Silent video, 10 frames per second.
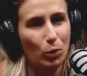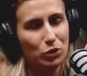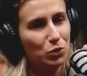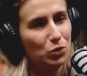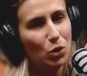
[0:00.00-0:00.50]

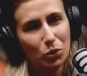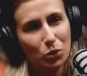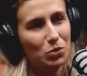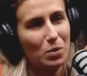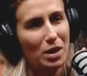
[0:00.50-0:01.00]
to talk
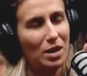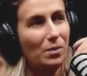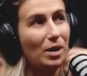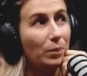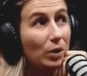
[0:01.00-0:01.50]
to me. And I'm
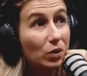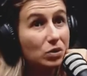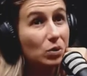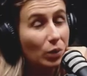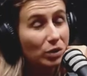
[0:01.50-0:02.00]
like, because
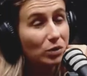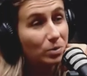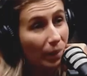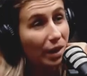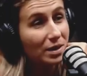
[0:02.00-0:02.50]
you went to
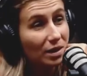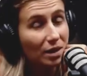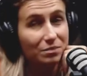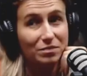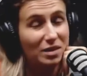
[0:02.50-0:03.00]
space
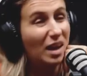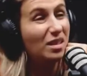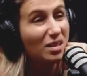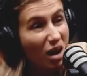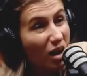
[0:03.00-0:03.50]
like ten
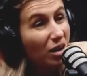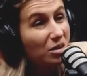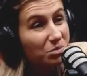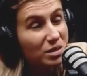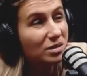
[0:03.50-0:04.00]
times
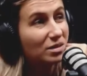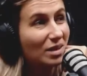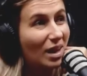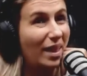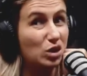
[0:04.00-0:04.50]

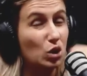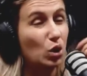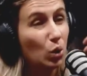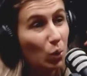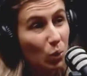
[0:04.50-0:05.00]
and that's
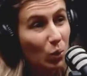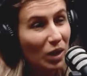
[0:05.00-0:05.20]
cool.